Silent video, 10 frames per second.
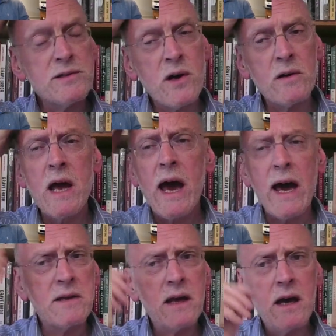absolutely,
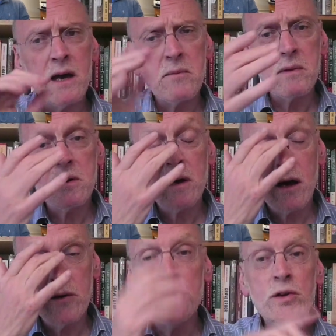John.
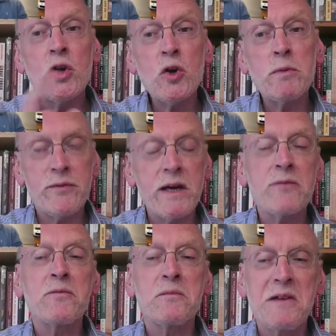And you can
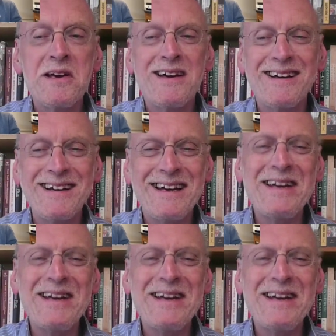be forgiven,